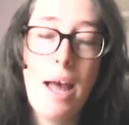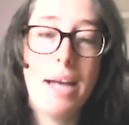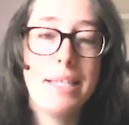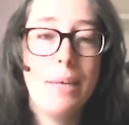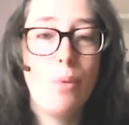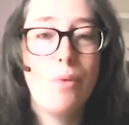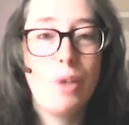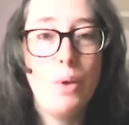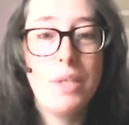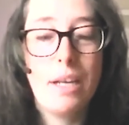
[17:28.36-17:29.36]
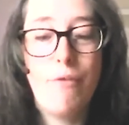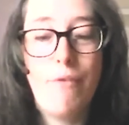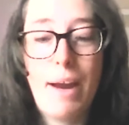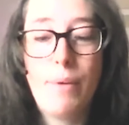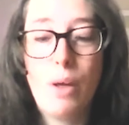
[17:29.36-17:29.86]
as they were using a
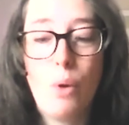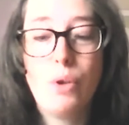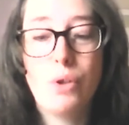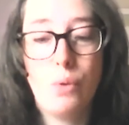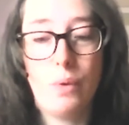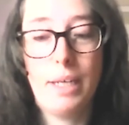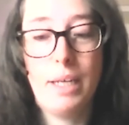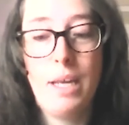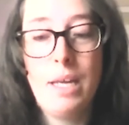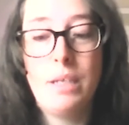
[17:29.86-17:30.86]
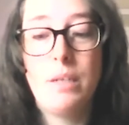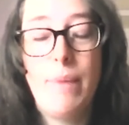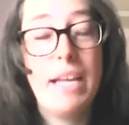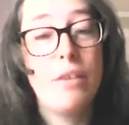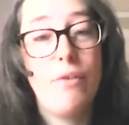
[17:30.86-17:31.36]
very old story to
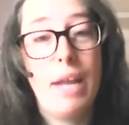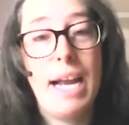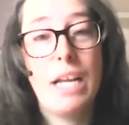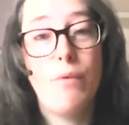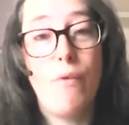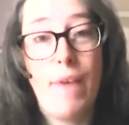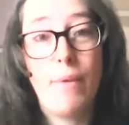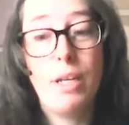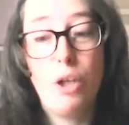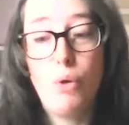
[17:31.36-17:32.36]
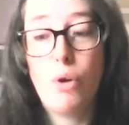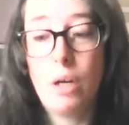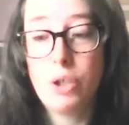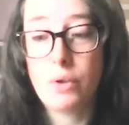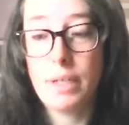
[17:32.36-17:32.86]
make the flag of a very new
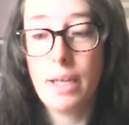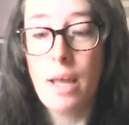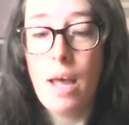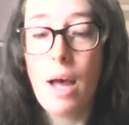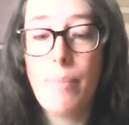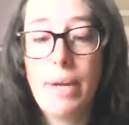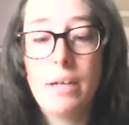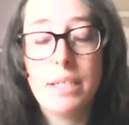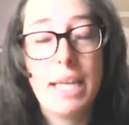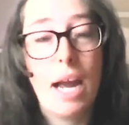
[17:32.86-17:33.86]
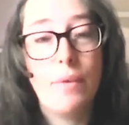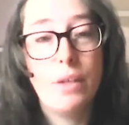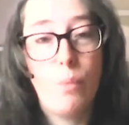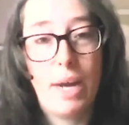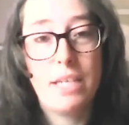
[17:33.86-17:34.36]
country appear to carry
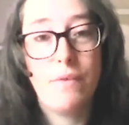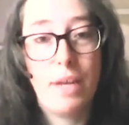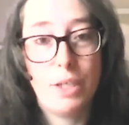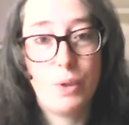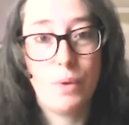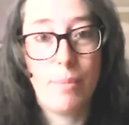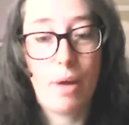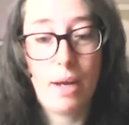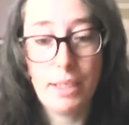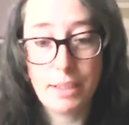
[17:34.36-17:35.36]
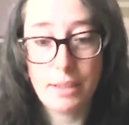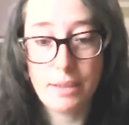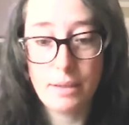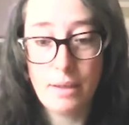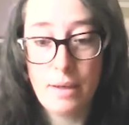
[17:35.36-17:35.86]
the weight of history behind
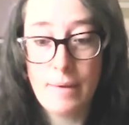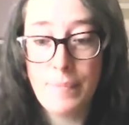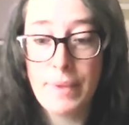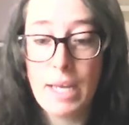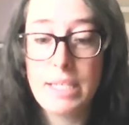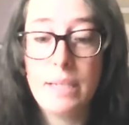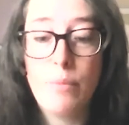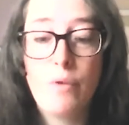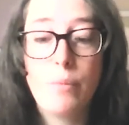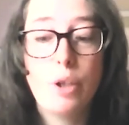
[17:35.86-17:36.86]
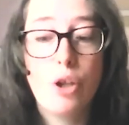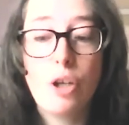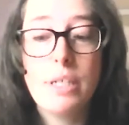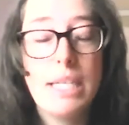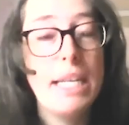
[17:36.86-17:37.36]
it. A symbol from the
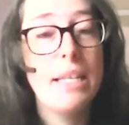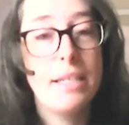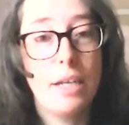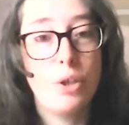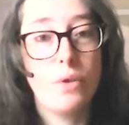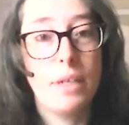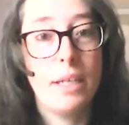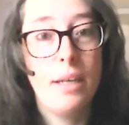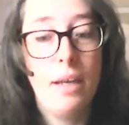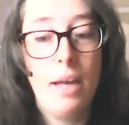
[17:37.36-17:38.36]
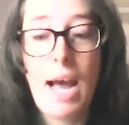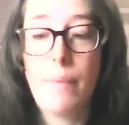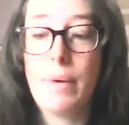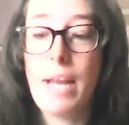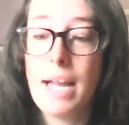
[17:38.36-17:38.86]
13th century
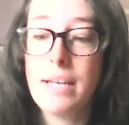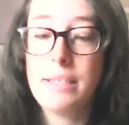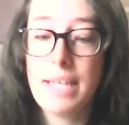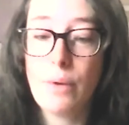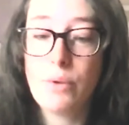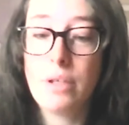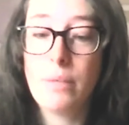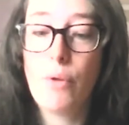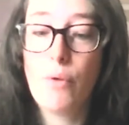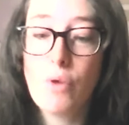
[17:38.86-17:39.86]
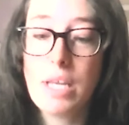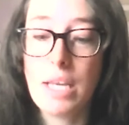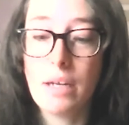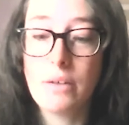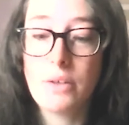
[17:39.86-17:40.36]
had been handed down to them through the
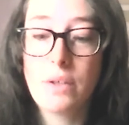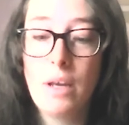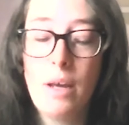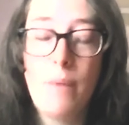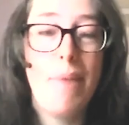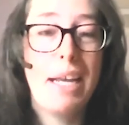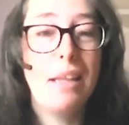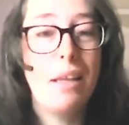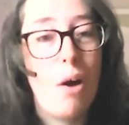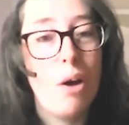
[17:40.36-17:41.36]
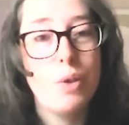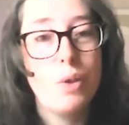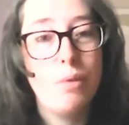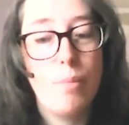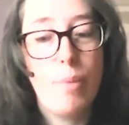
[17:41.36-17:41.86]
years, making the
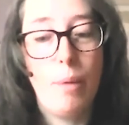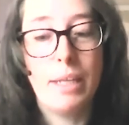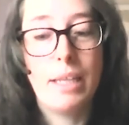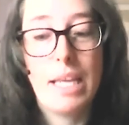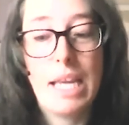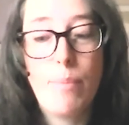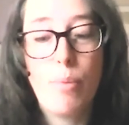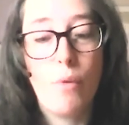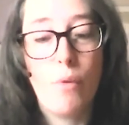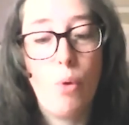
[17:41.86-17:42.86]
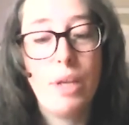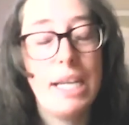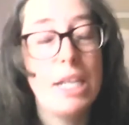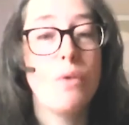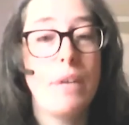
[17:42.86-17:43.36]
Austrian Republic the keeper of all the
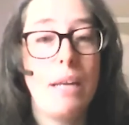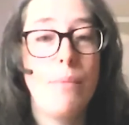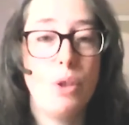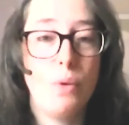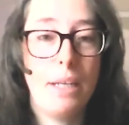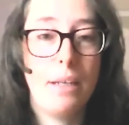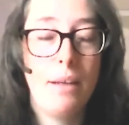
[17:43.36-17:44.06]
history in between,